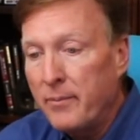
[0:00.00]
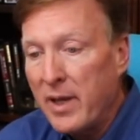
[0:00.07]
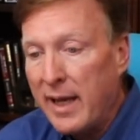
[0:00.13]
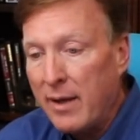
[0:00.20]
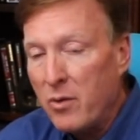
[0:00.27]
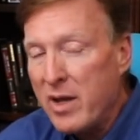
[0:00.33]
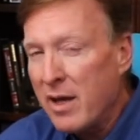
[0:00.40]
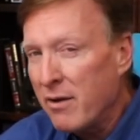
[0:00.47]

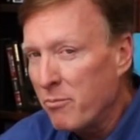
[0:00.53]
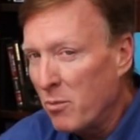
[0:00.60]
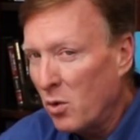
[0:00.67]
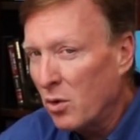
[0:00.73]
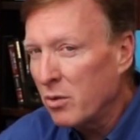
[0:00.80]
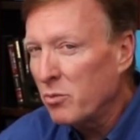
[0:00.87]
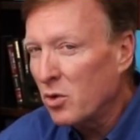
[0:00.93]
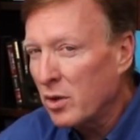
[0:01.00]
And we have
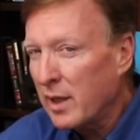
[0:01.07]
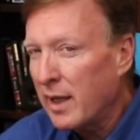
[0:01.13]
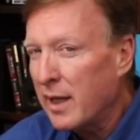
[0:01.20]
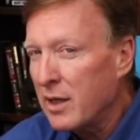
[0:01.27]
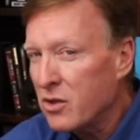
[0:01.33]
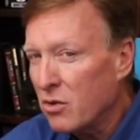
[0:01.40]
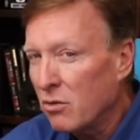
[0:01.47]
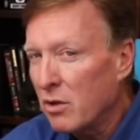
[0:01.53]
more and more
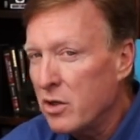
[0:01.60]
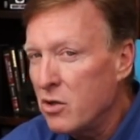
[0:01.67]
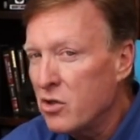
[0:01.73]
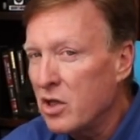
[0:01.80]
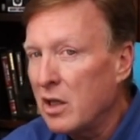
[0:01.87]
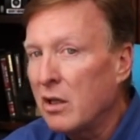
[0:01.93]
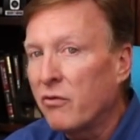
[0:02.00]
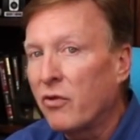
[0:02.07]
guys who are
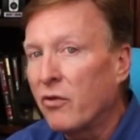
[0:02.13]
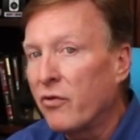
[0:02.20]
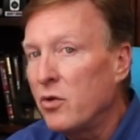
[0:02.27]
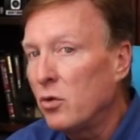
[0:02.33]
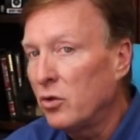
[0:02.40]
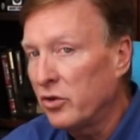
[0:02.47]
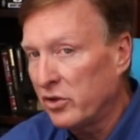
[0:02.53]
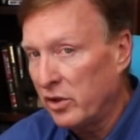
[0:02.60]
using it for
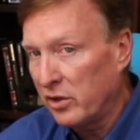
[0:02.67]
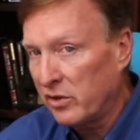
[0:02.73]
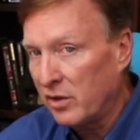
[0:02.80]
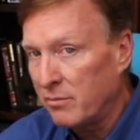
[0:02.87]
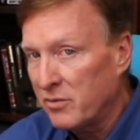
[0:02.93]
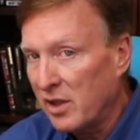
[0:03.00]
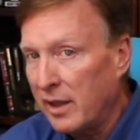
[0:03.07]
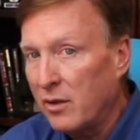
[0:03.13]
fuel
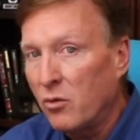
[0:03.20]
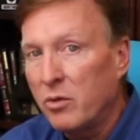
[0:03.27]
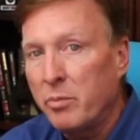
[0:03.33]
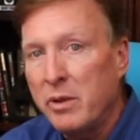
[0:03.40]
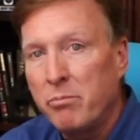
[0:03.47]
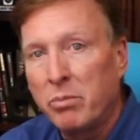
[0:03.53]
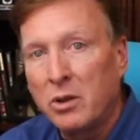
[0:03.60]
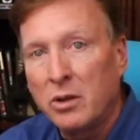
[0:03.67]
systems, and it would
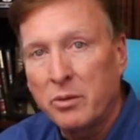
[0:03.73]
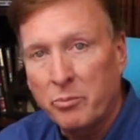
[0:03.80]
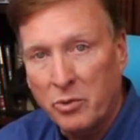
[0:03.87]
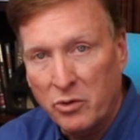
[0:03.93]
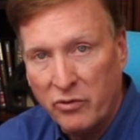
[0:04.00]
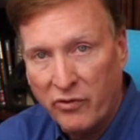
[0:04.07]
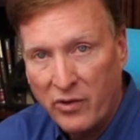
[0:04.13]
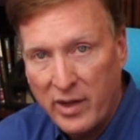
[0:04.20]
be
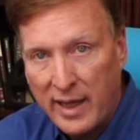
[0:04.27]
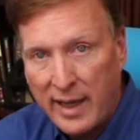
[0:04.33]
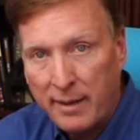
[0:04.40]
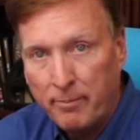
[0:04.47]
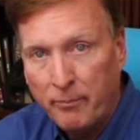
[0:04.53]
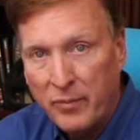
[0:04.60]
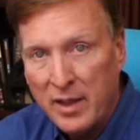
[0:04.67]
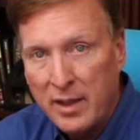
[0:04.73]
bulletproof for that.